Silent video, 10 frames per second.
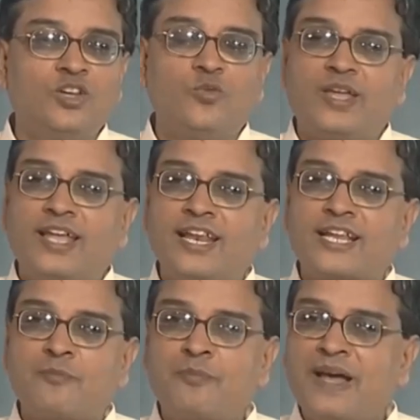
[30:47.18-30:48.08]
we can
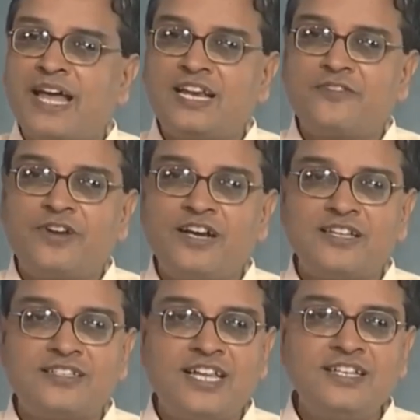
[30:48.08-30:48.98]
compare different
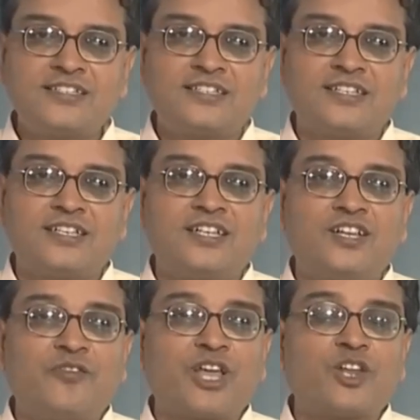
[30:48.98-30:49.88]
designs,
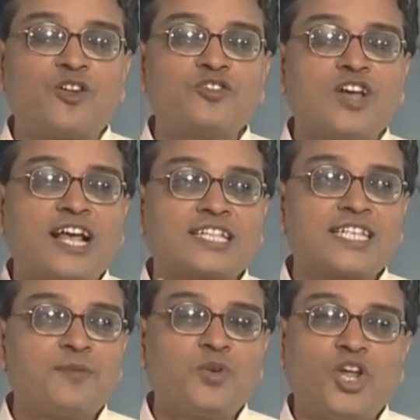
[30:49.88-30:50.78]
we can also
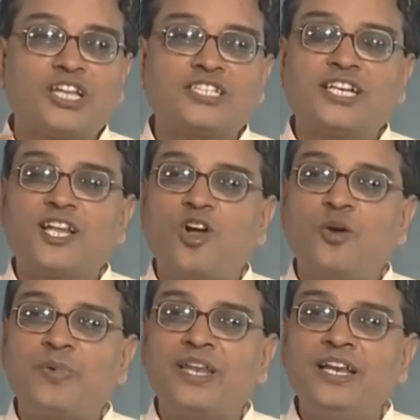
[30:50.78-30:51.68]
accept or reject a
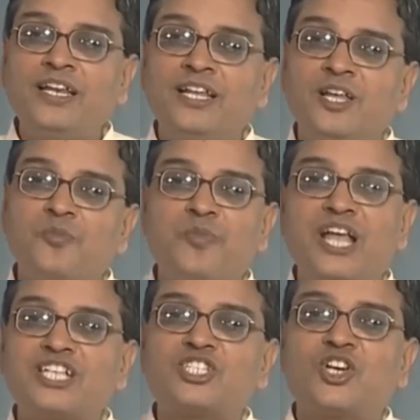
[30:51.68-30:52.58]
component
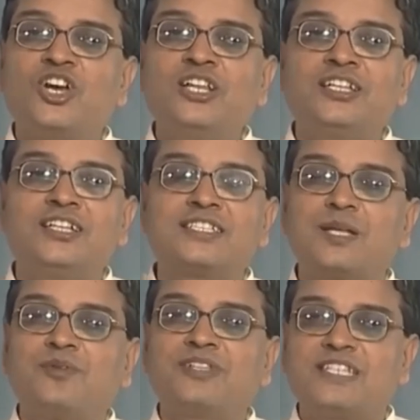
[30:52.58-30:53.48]
based on
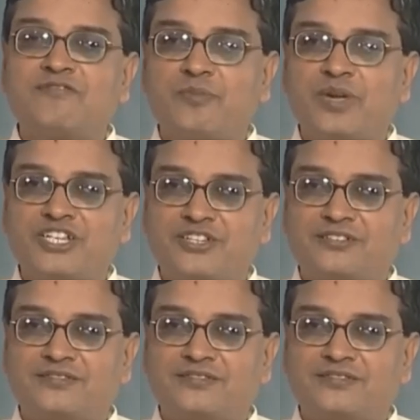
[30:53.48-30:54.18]
some of this information.